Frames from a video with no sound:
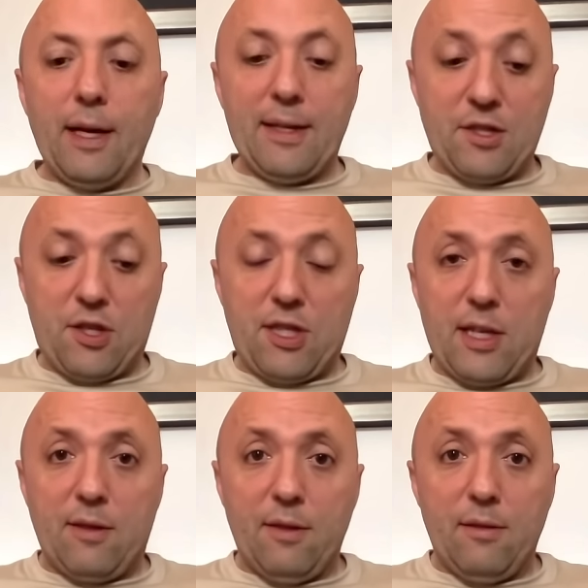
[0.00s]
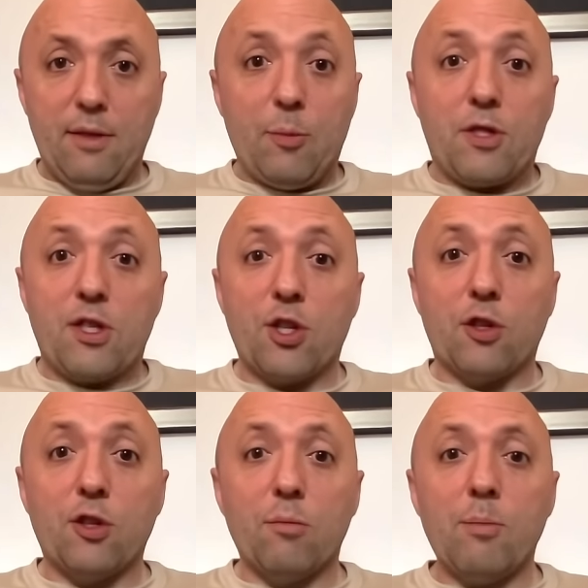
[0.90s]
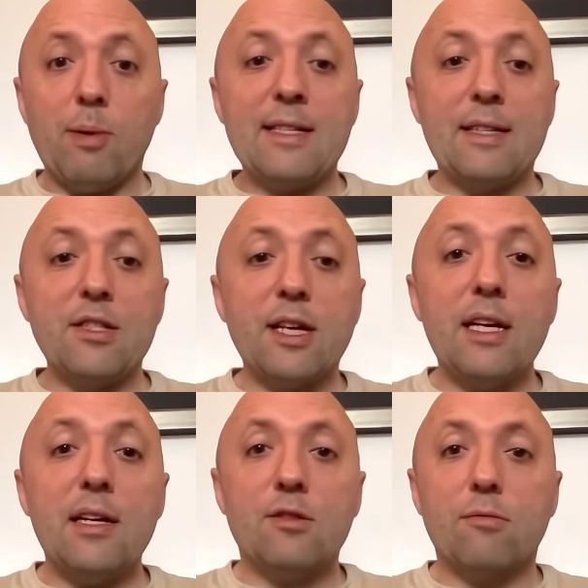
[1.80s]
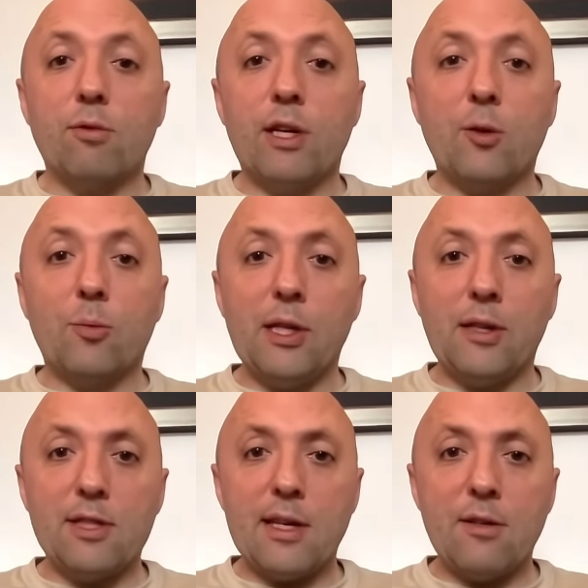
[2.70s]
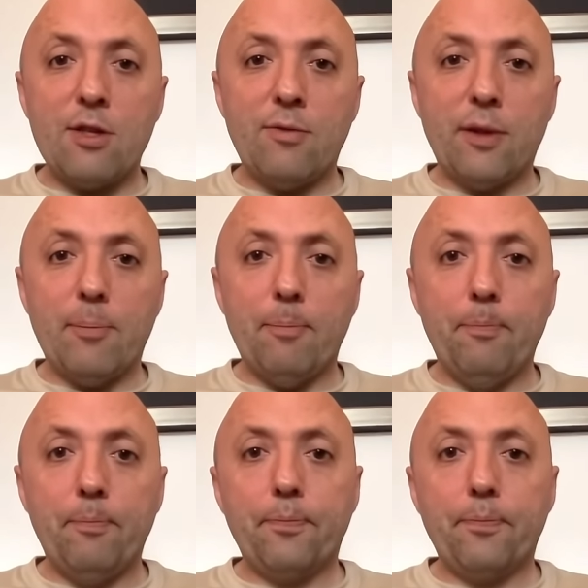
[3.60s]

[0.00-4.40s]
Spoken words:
And as I say, their position couldn't be better. It is record-breaking territory for them.